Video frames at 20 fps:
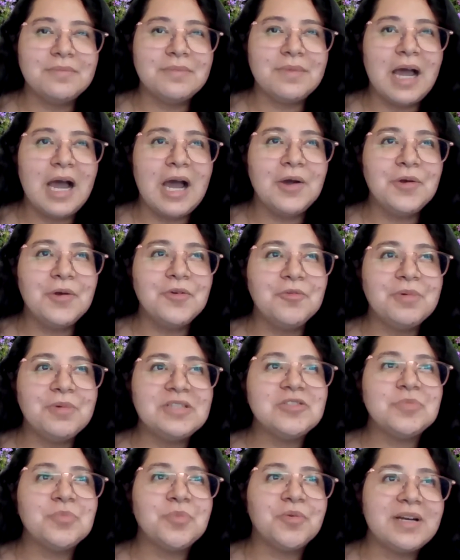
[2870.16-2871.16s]
how do we
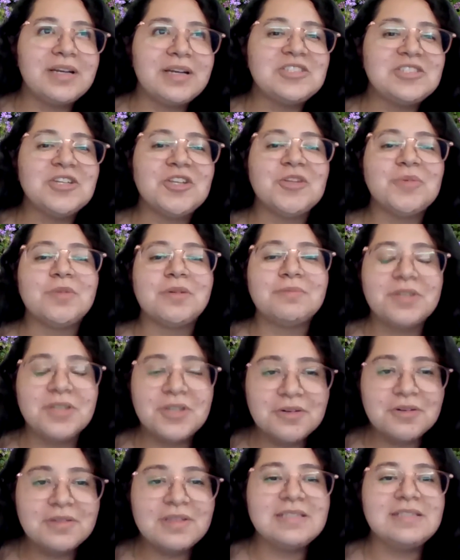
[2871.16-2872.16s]
support each other when we
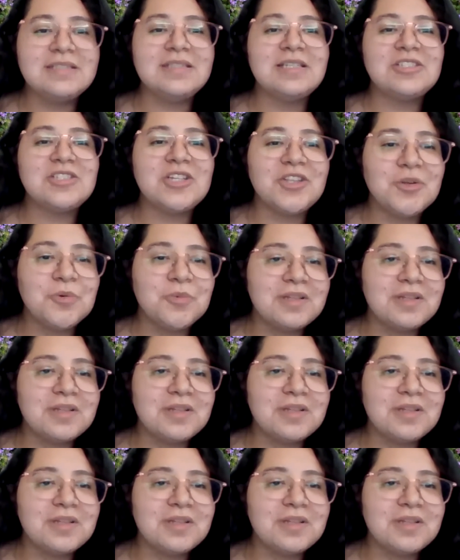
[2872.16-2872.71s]
only see each other